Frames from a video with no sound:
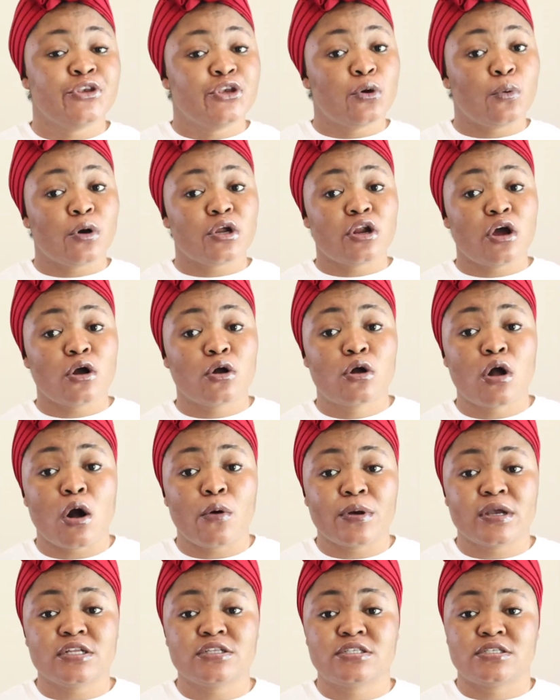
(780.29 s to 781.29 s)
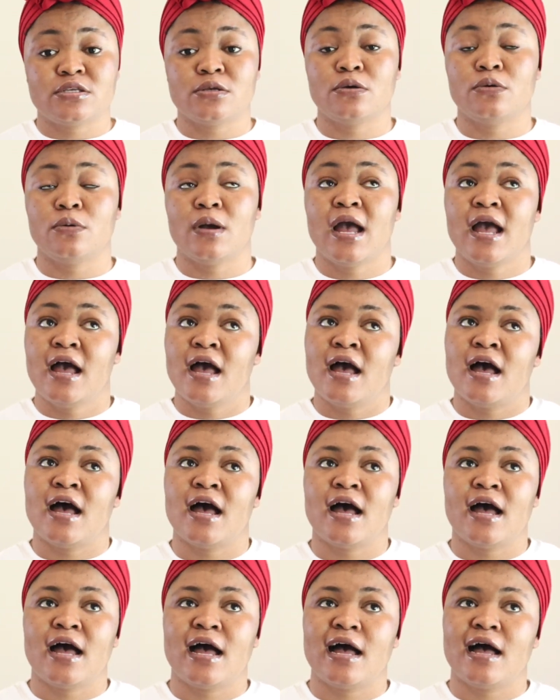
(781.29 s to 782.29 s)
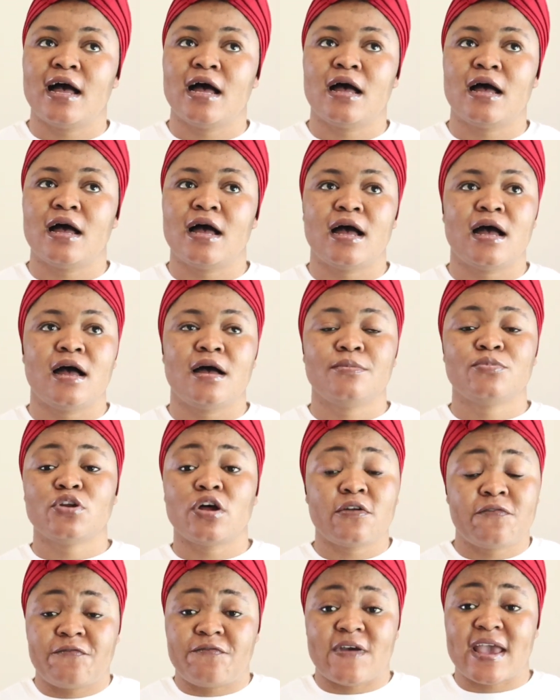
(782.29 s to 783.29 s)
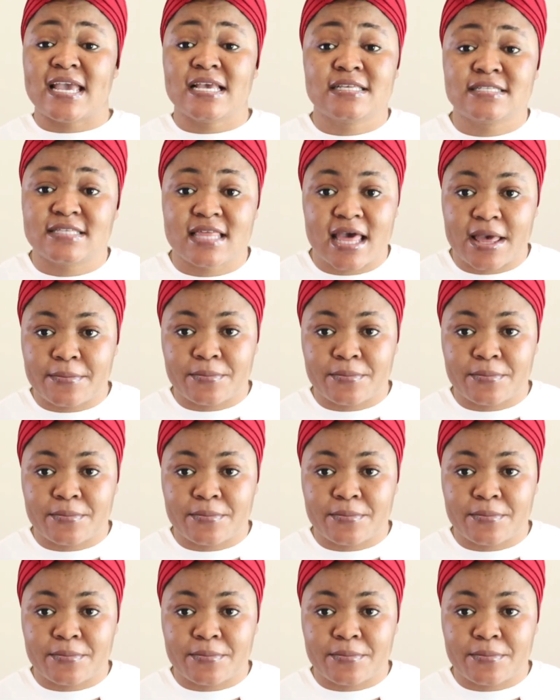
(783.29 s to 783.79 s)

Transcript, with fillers: You are not going to uh, um, not face